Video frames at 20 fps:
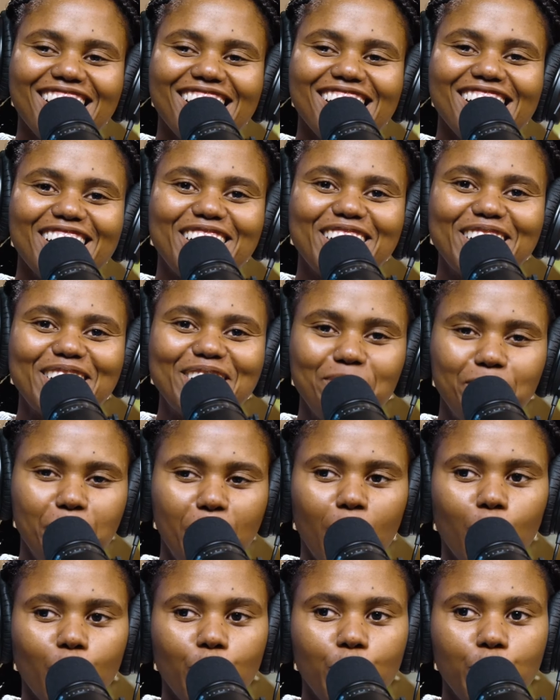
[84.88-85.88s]
Hail. Um,
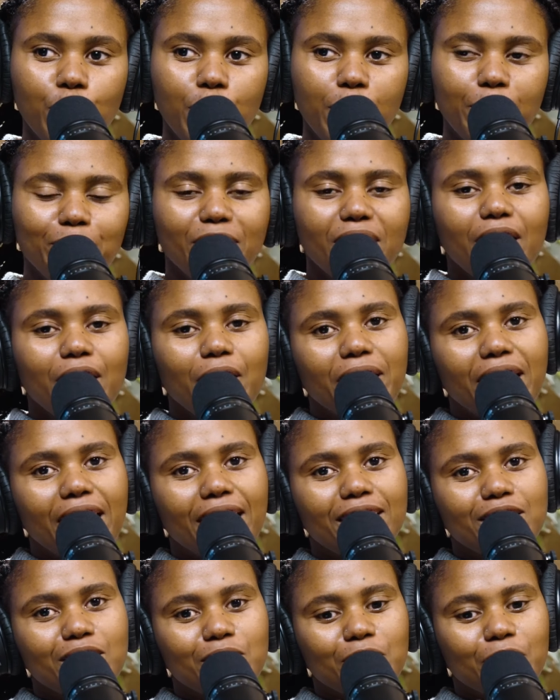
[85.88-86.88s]
bow the knee.
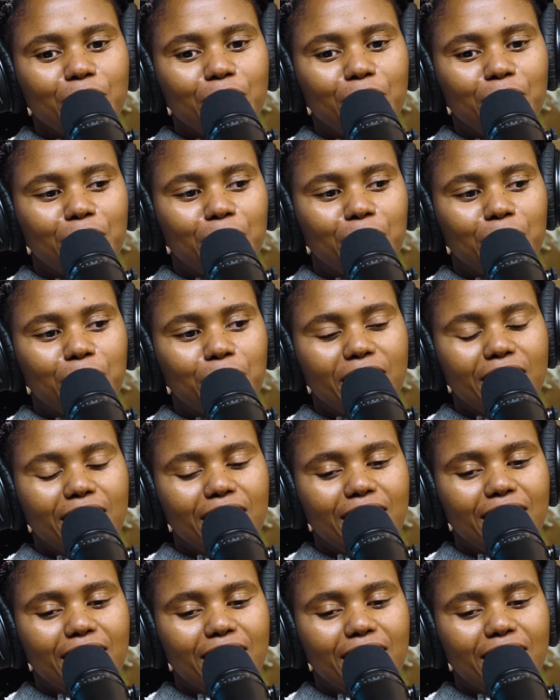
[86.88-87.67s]
Okay, so